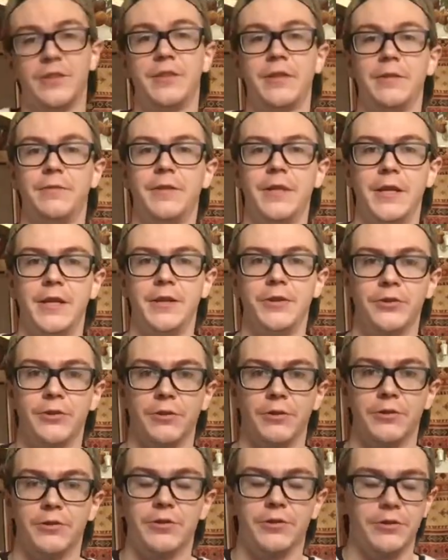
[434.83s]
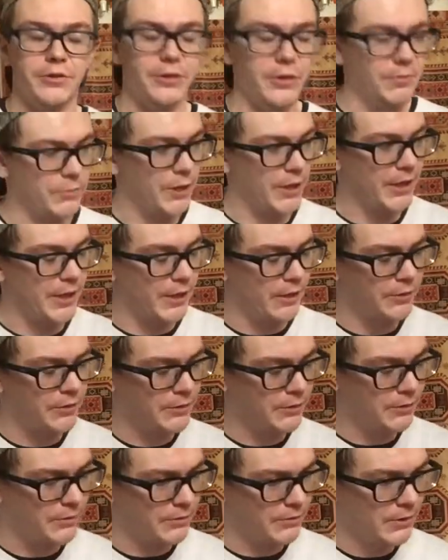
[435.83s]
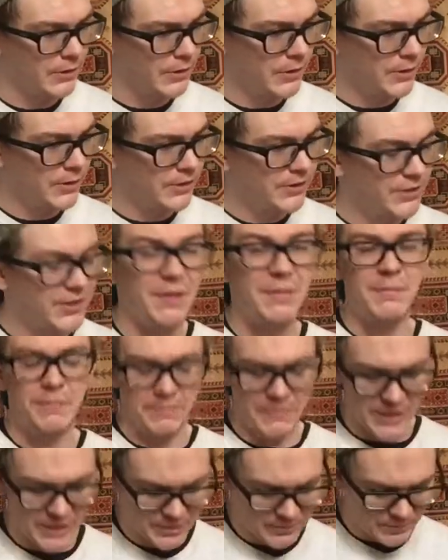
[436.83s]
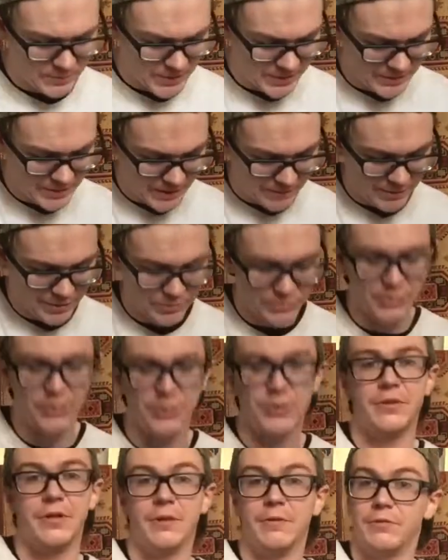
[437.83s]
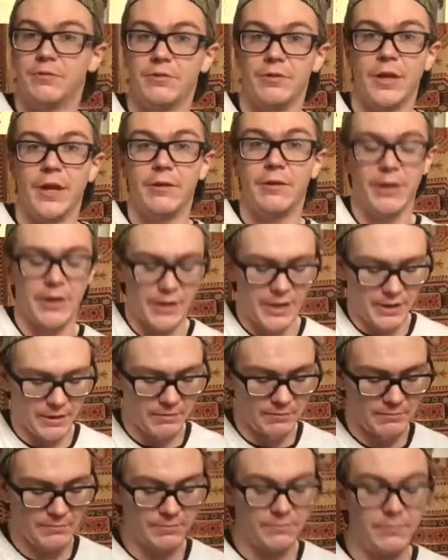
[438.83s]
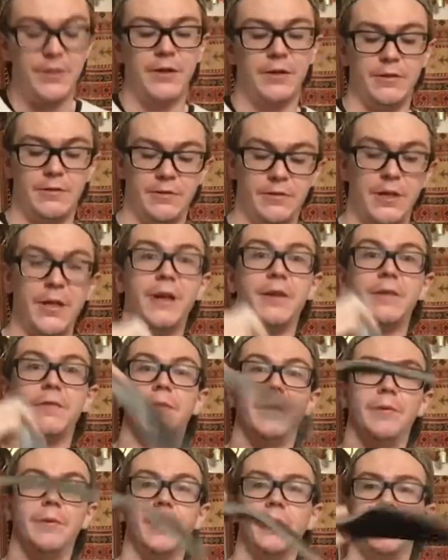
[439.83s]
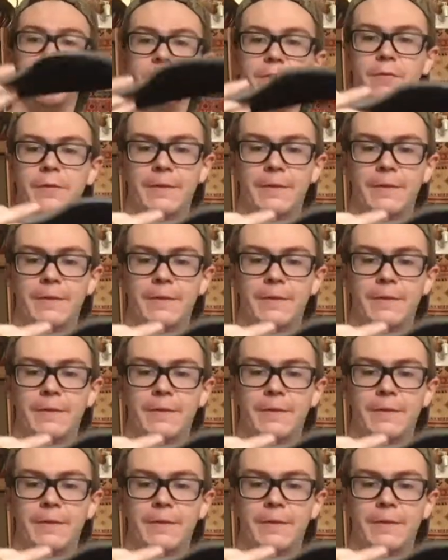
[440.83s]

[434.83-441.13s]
Let's see if the inner soles just come right out too. Some SBs have inner soles that slide right out. Ah, here we go.